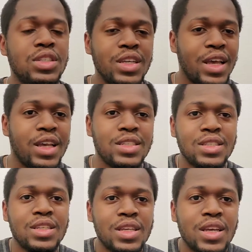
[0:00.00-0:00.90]
She
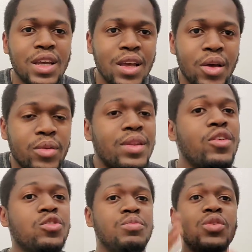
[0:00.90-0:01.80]
has
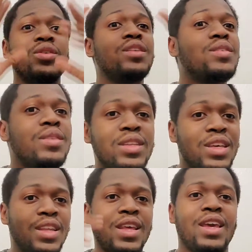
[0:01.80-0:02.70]
those mutant
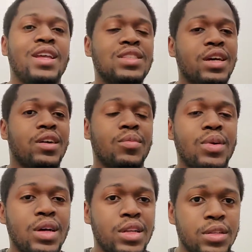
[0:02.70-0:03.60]
DNA inside her
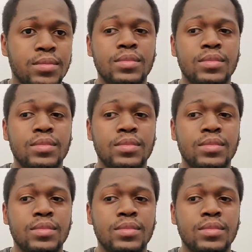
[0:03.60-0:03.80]
body,